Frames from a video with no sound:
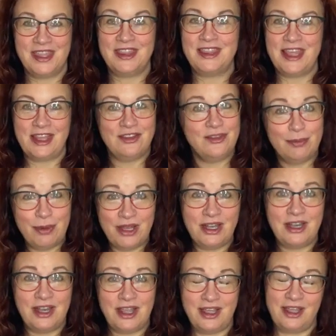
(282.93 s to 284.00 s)
That's
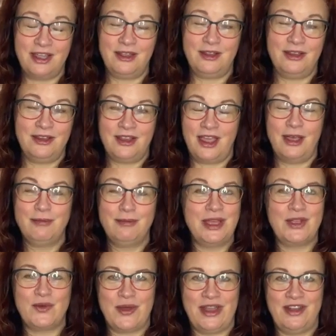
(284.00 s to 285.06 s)
been a
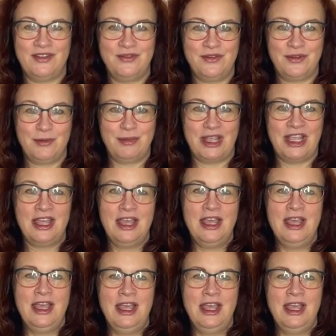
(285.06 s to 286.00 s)
big win for me.